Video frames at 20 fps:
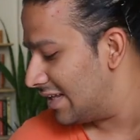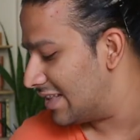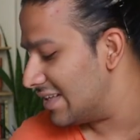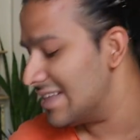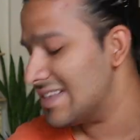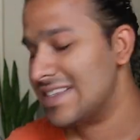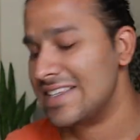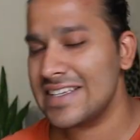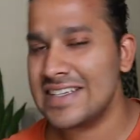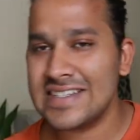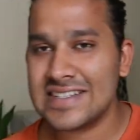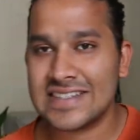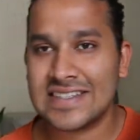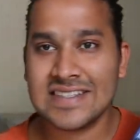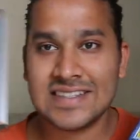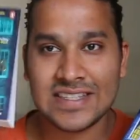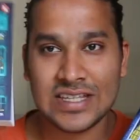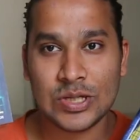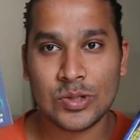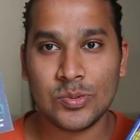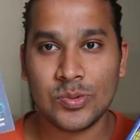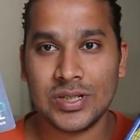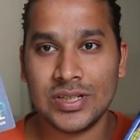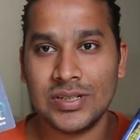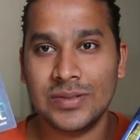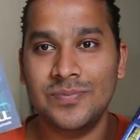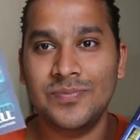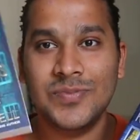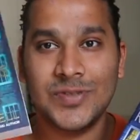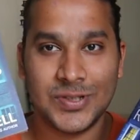This is the
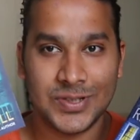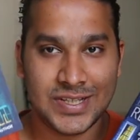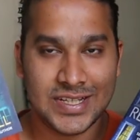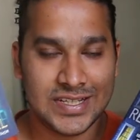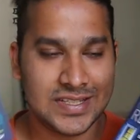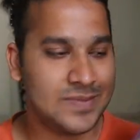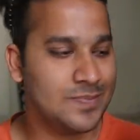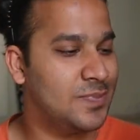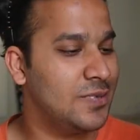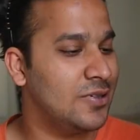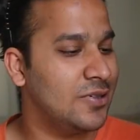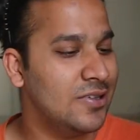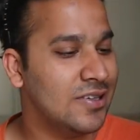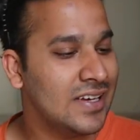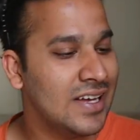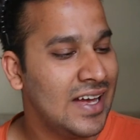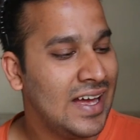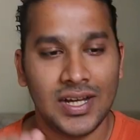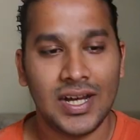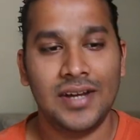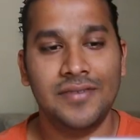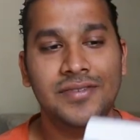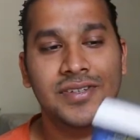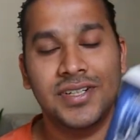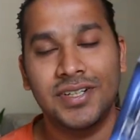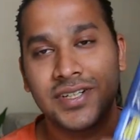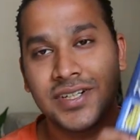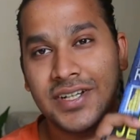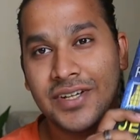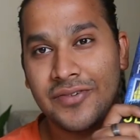sequel to this book. I've
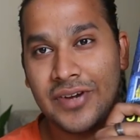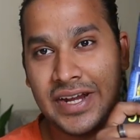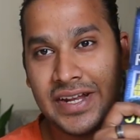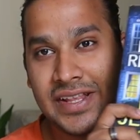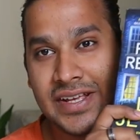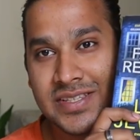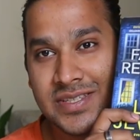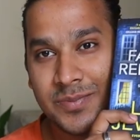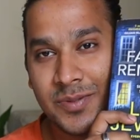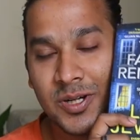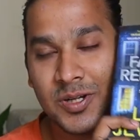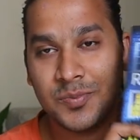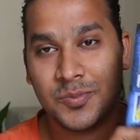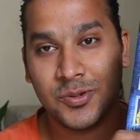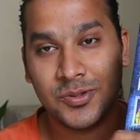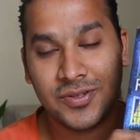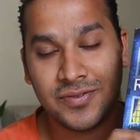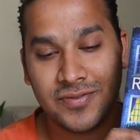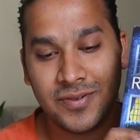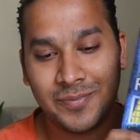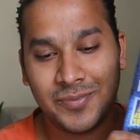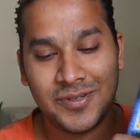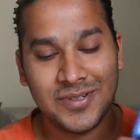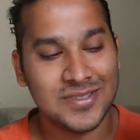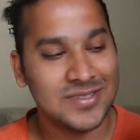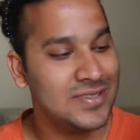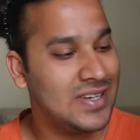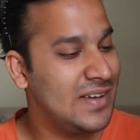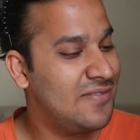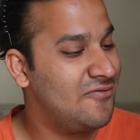heard great things about both of the
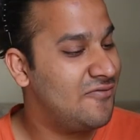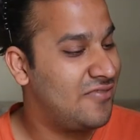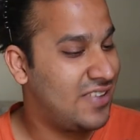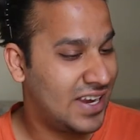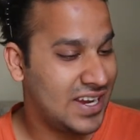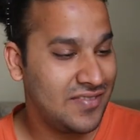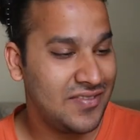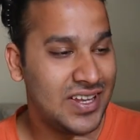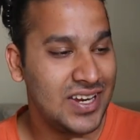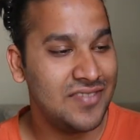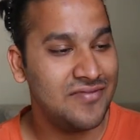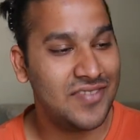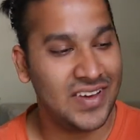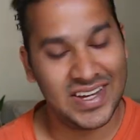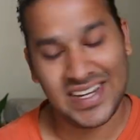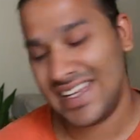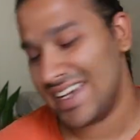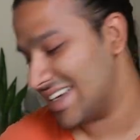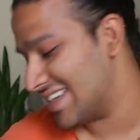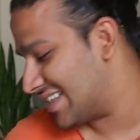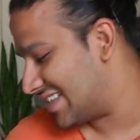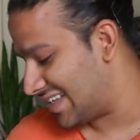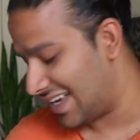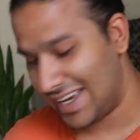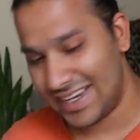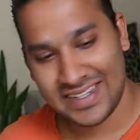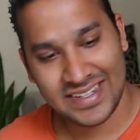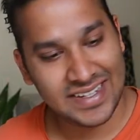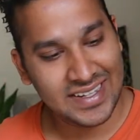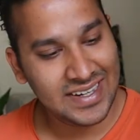books, so I'm very, very, very
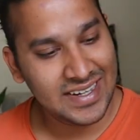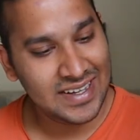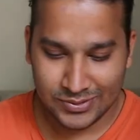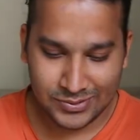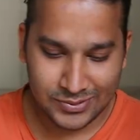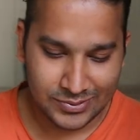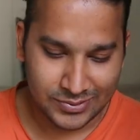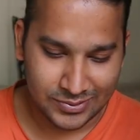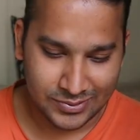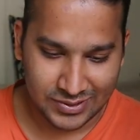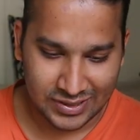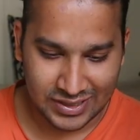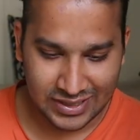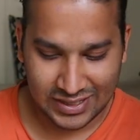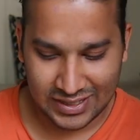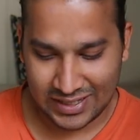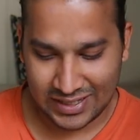excited. Ooh,